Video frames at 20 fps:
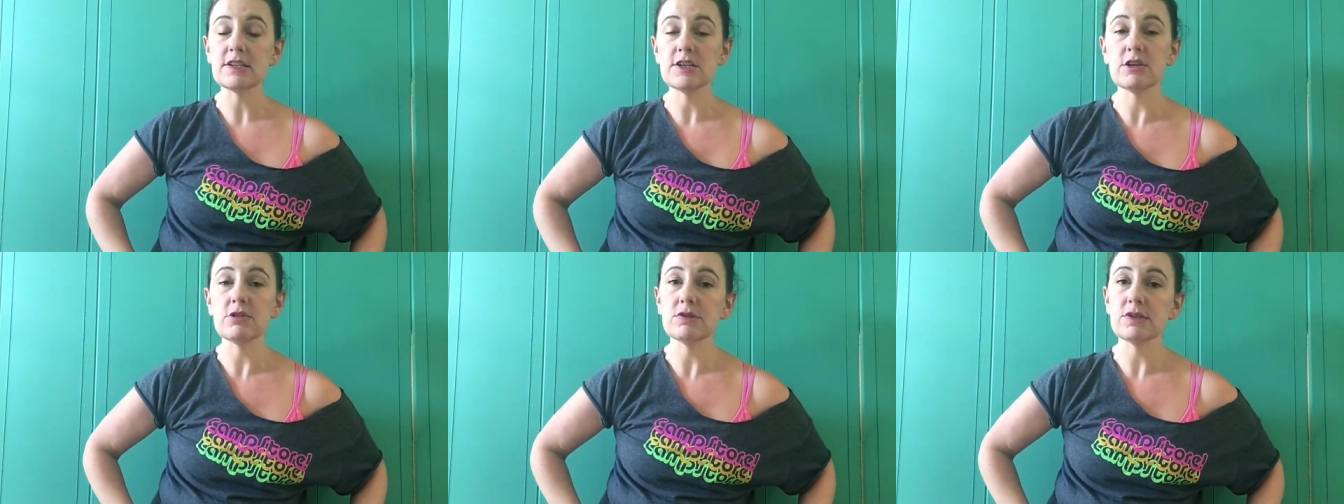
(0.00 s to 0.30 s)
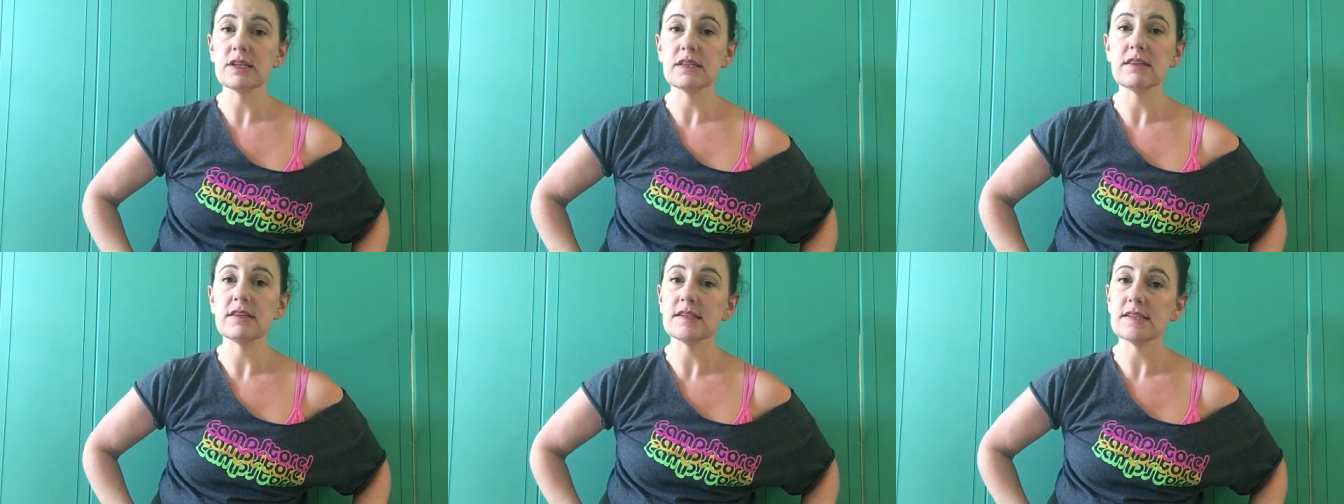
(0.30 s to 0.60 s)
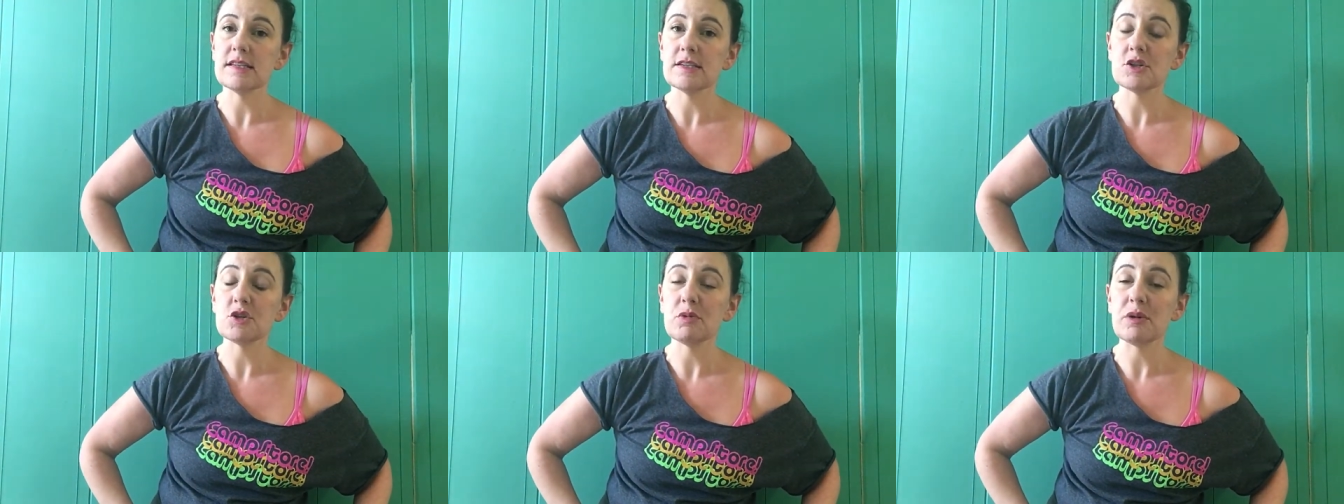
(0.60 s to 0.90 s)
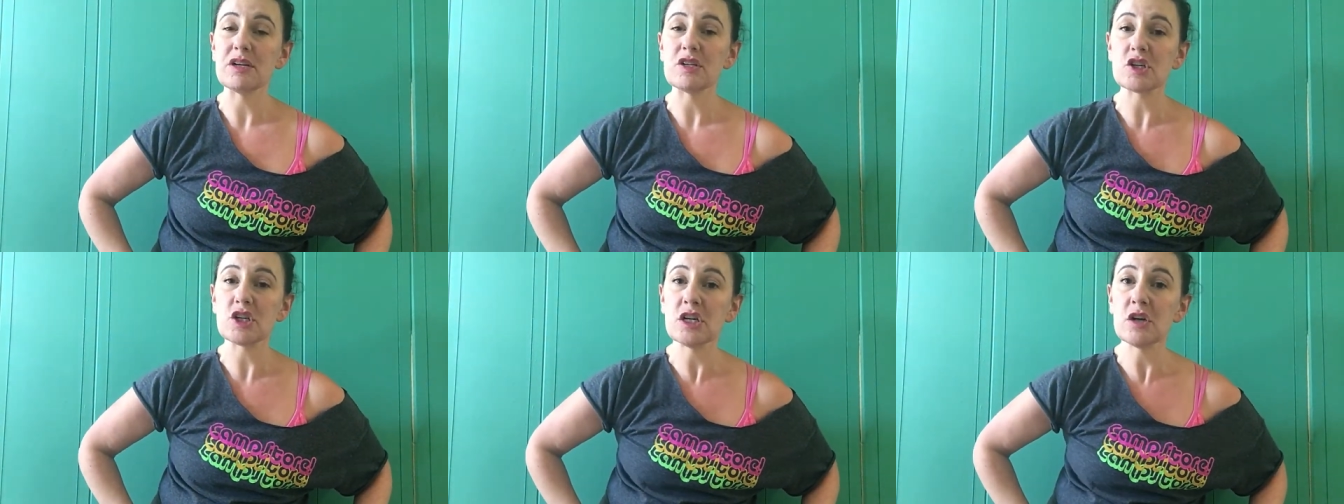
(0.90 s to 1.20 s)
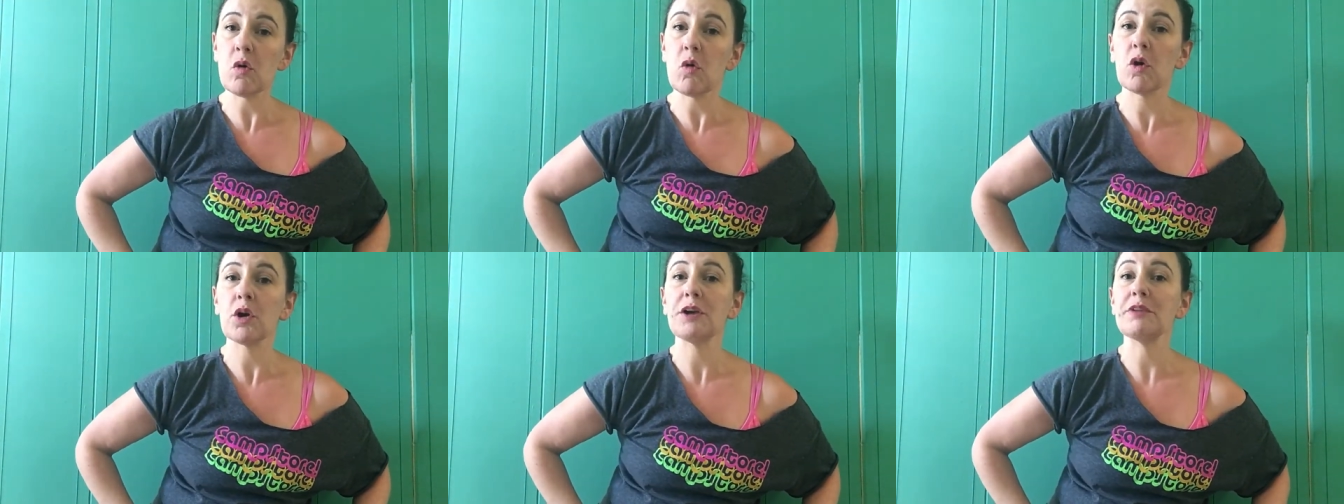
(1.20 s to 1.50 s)
to use in this
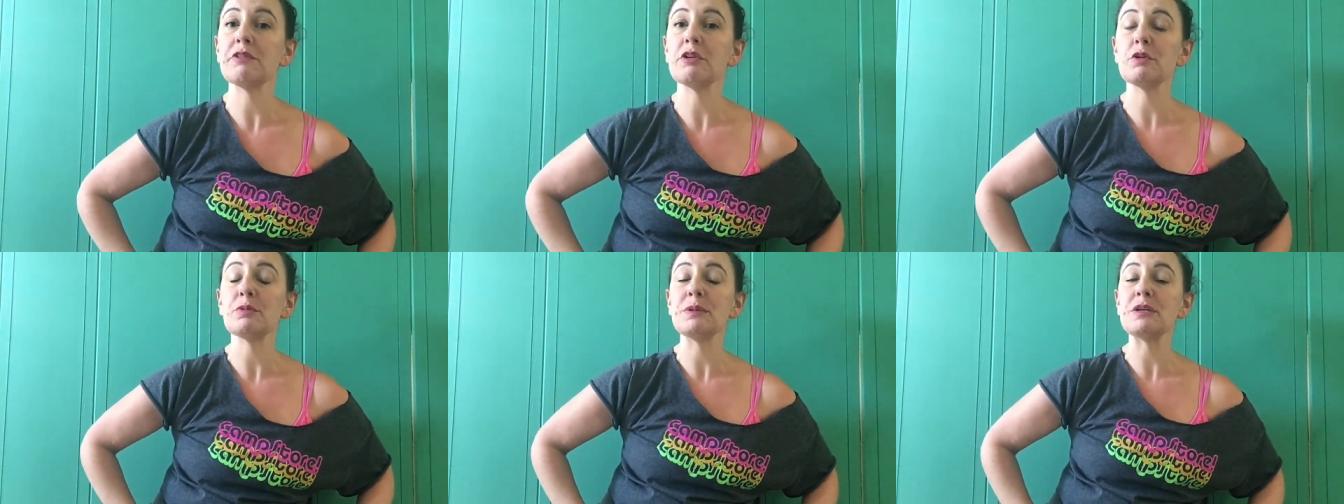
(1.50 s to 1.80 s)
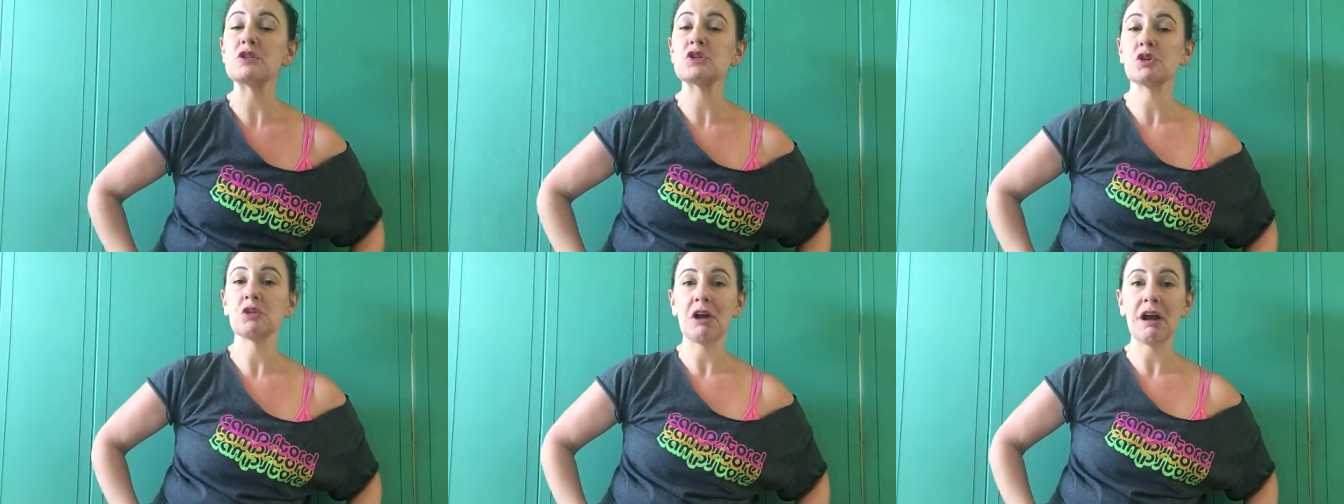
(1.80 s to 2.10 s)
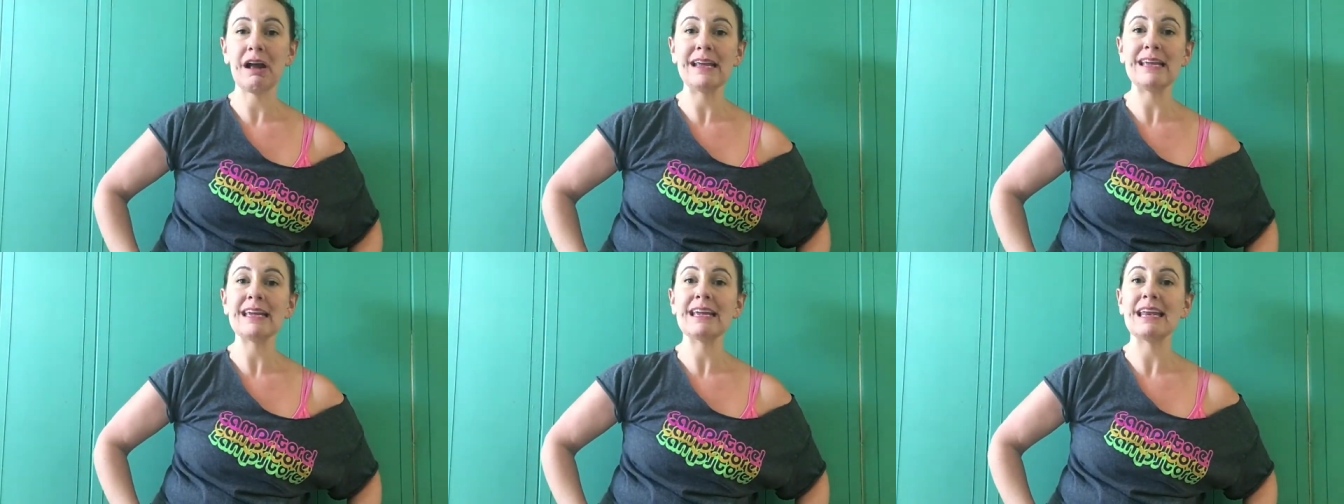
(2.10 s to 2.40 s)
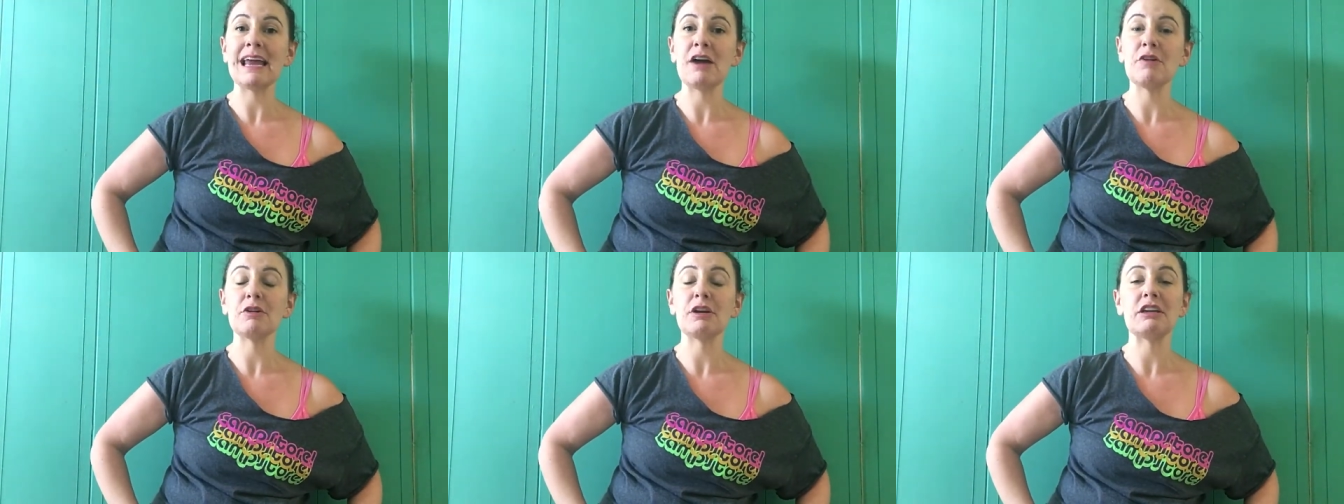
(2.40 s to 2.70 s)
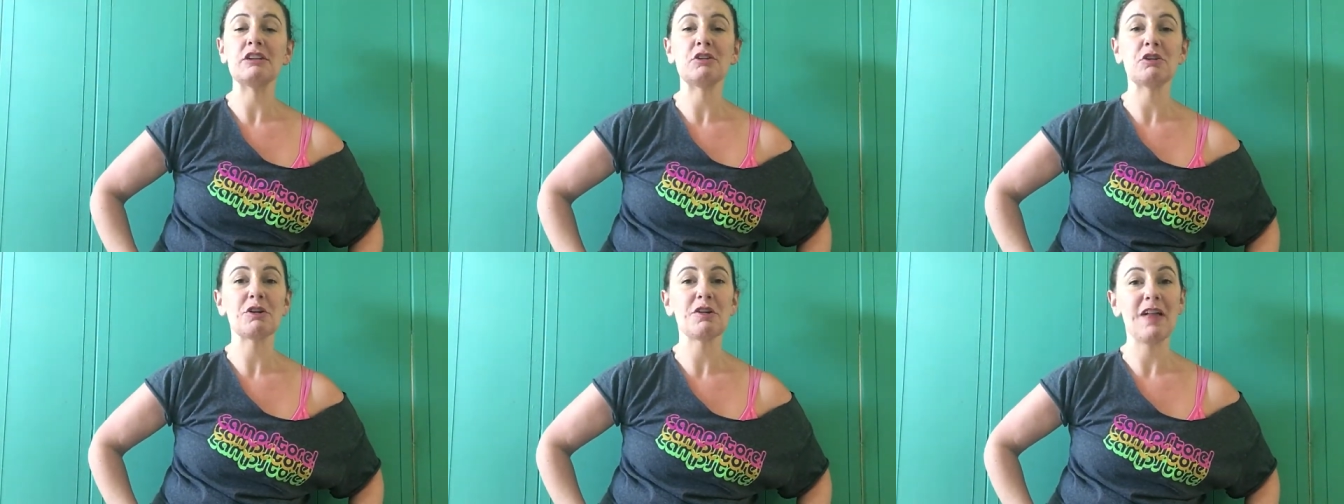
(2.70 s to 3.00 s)
situation or if you'll be trying it out in your